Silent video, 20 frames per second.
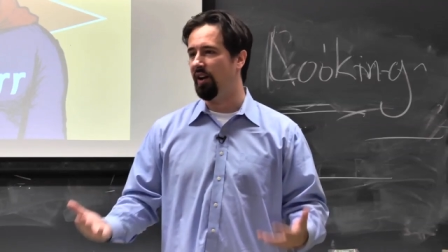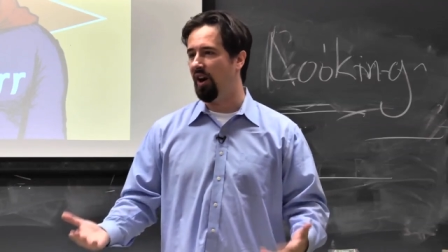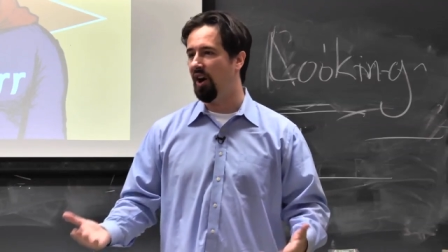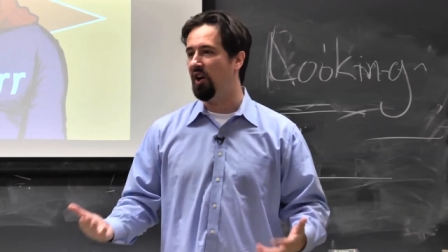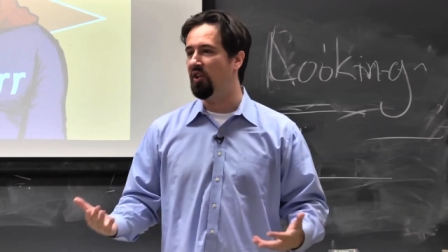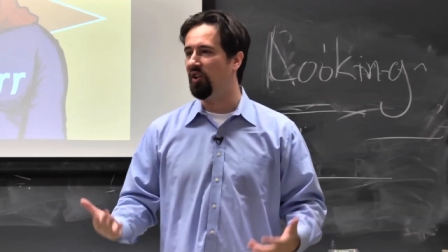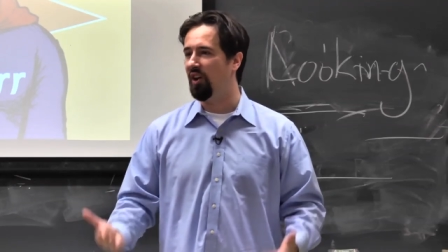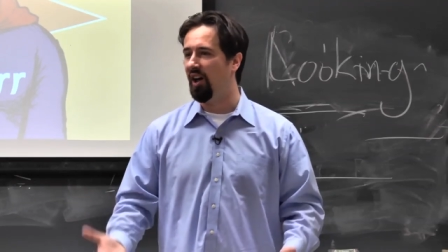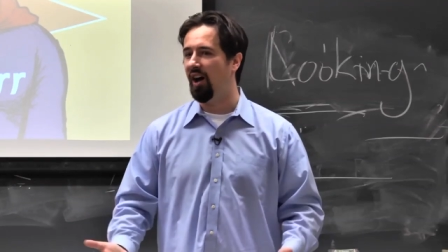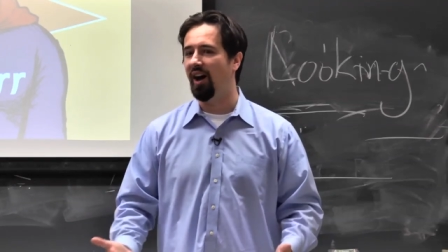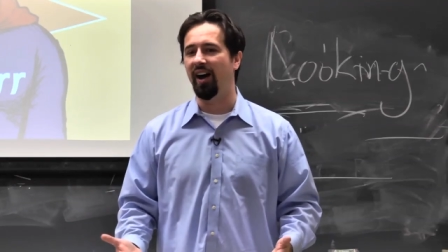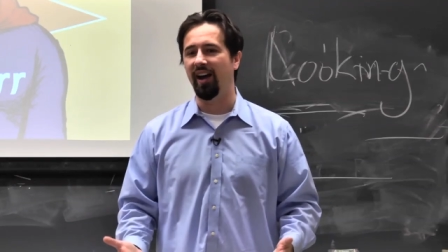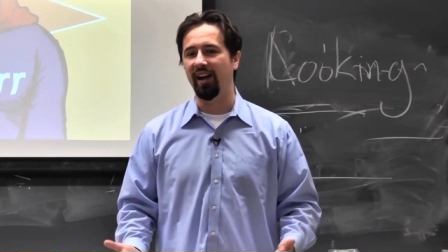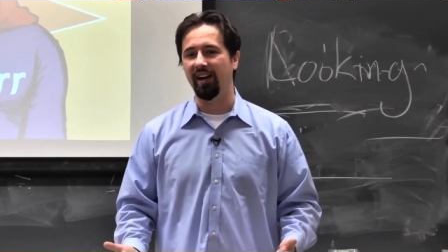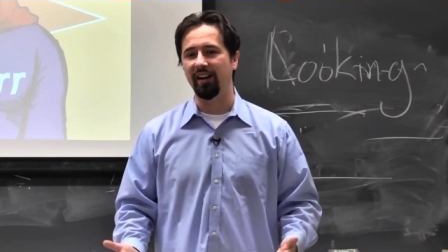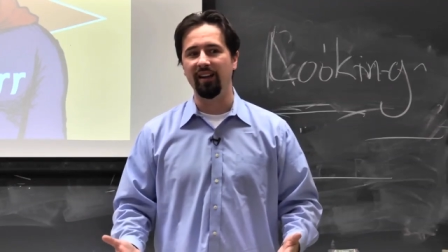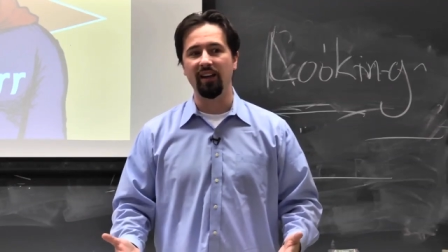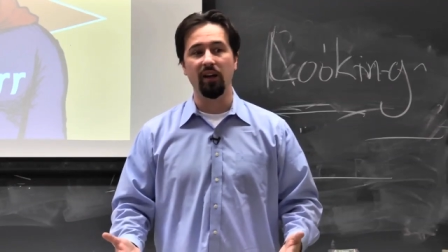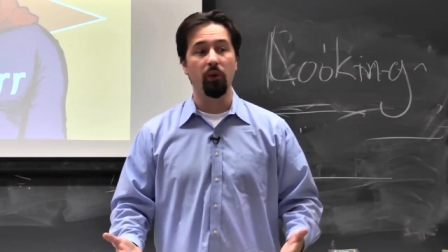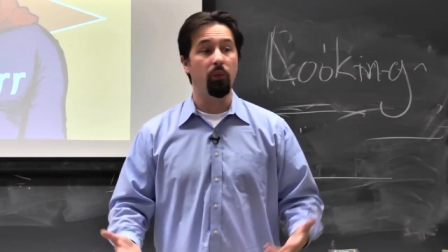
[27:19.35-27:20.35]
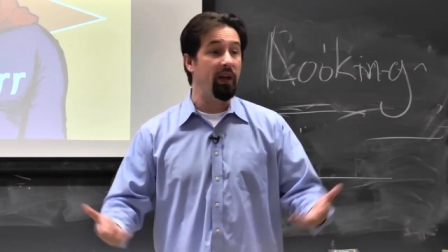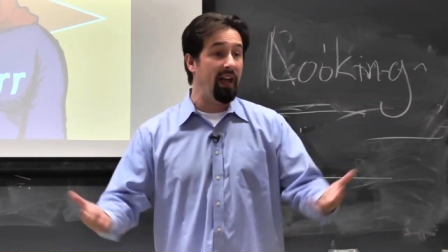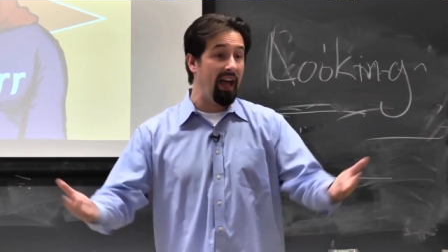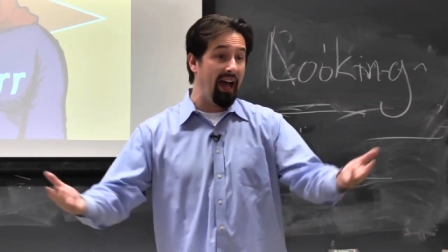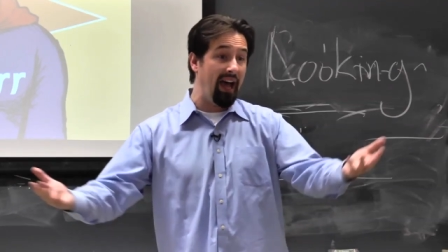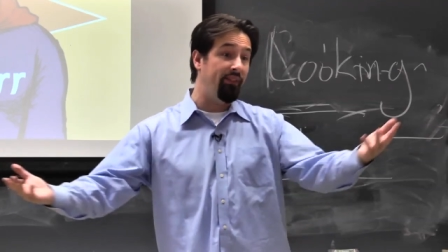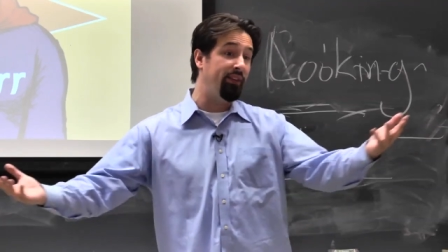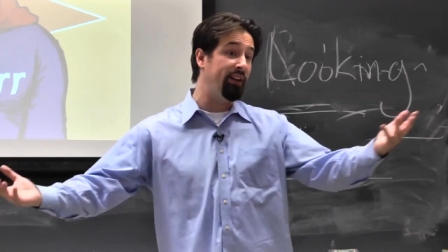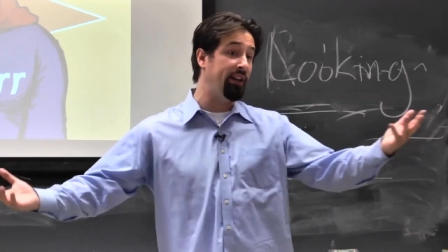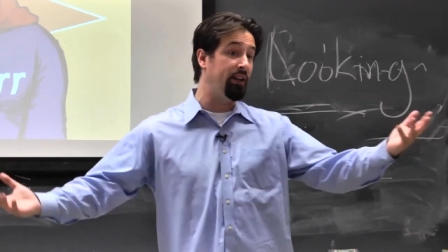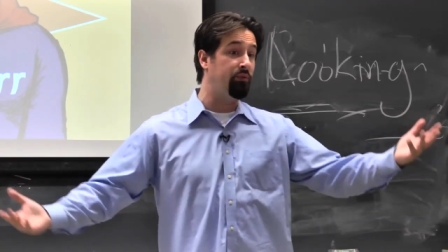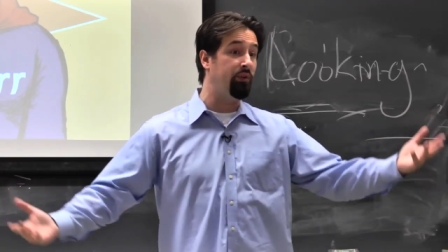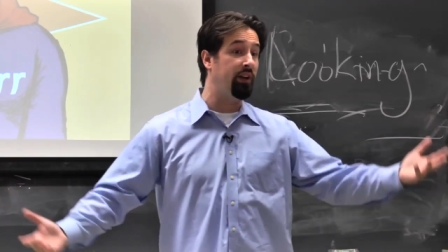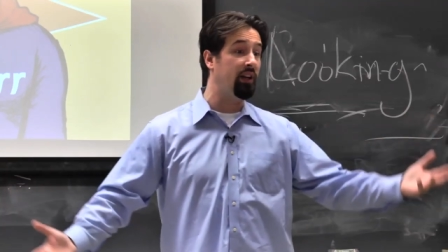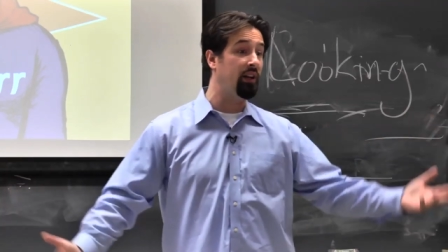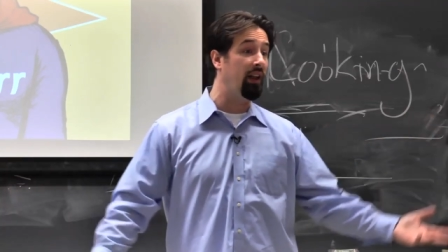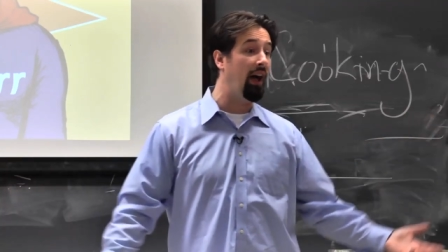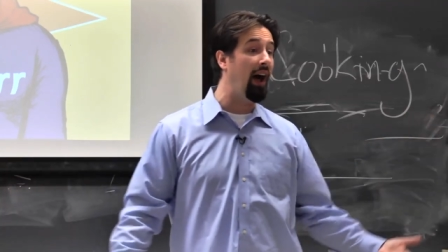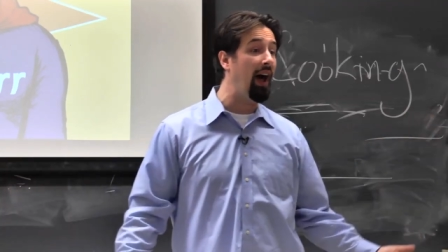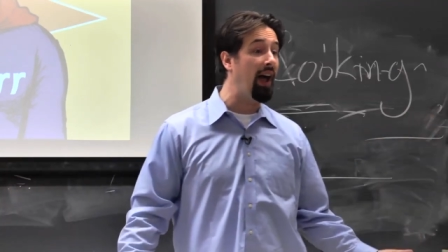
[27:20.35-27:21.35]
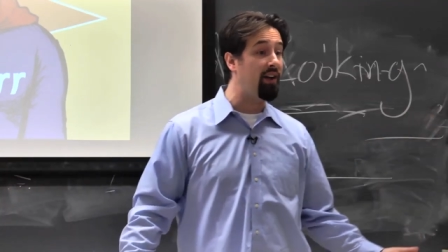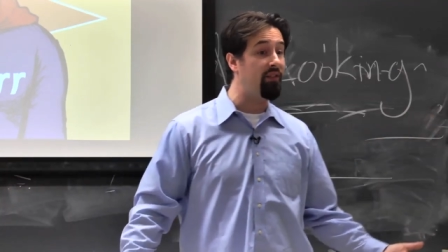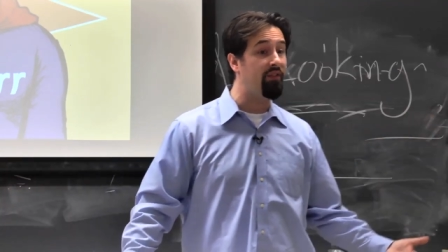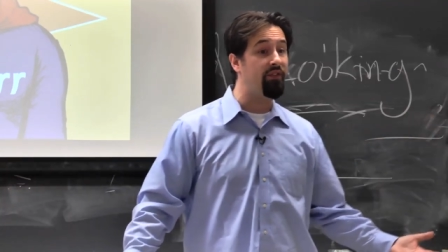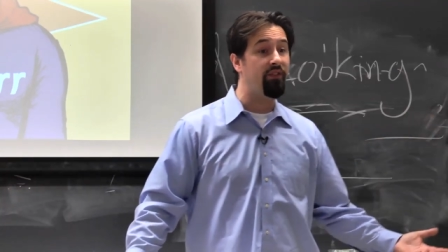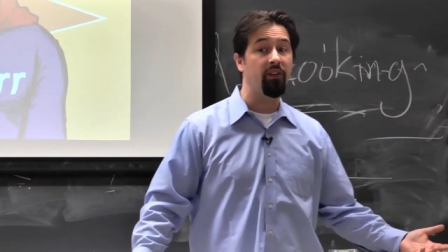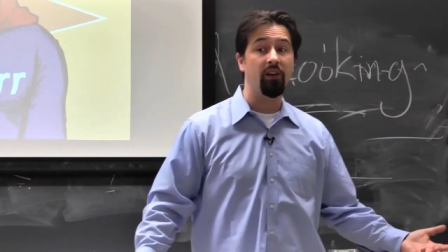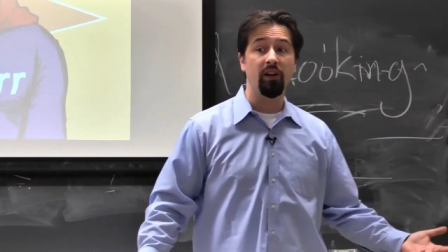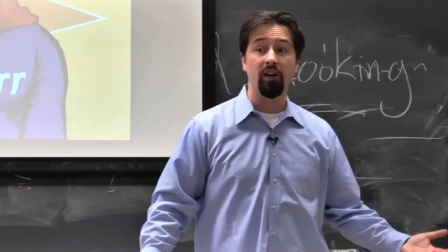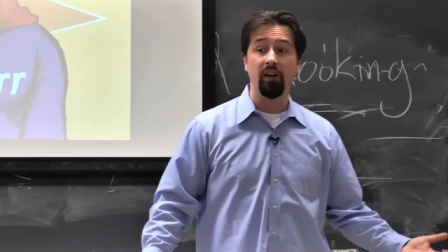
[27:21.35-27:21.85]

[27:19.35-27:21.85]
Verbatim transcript: online. We have it in real life.